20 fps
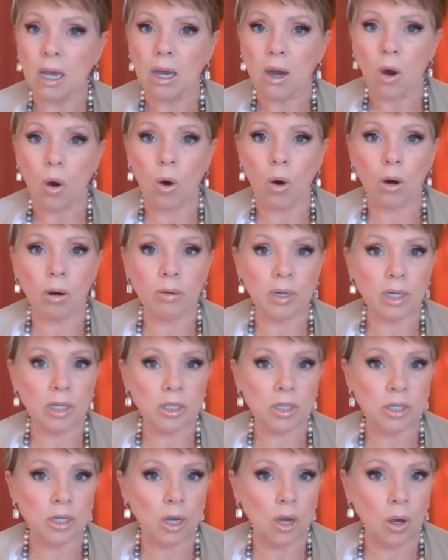horror
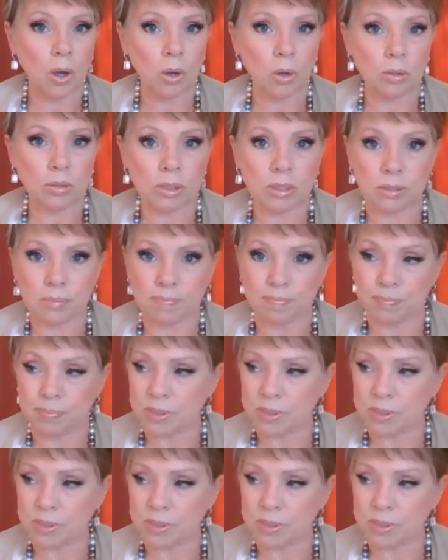shows,